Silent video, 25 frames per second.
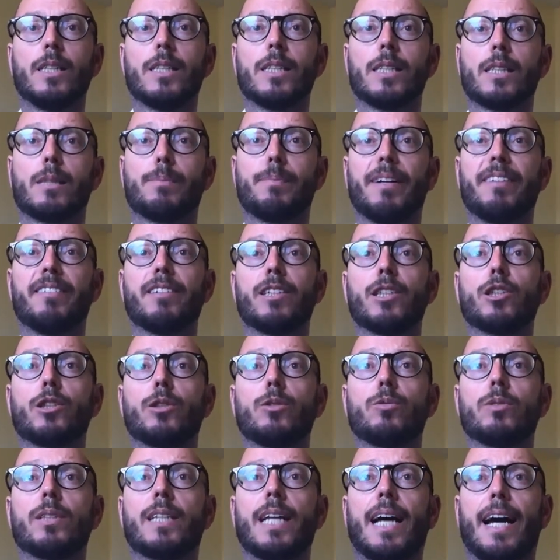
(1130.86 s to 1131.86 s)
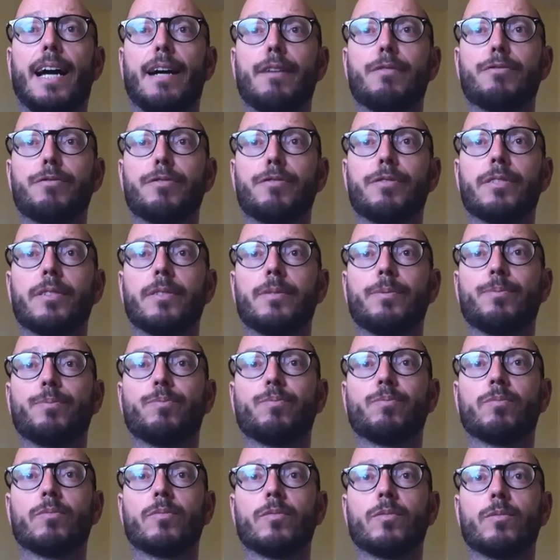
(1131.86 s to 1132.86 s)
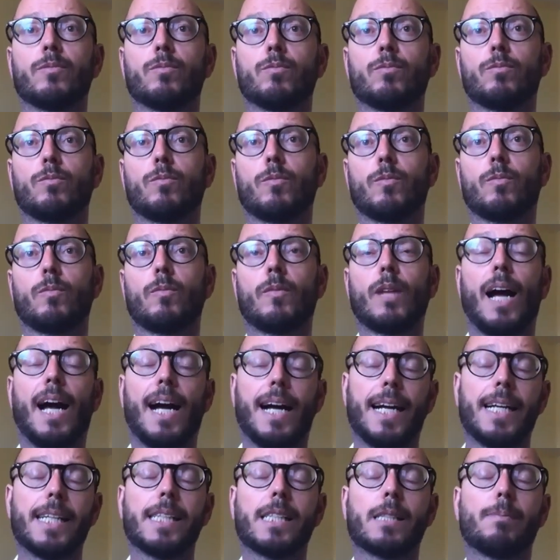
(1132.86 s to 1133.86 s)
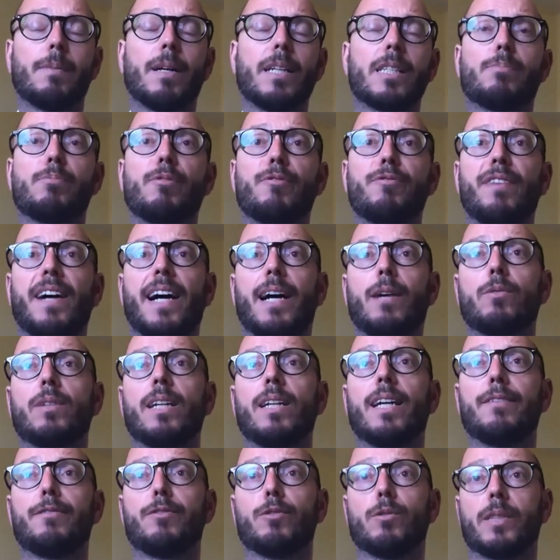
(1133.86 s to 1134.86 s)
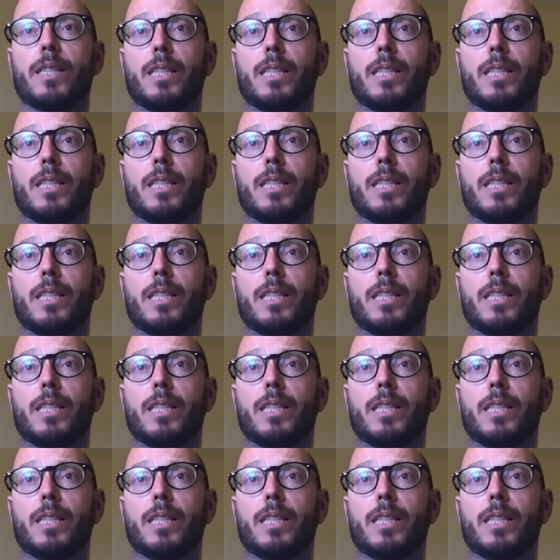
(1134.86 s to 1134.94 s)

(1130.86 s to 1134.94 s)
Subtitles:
Spiritual death. At its most profound level,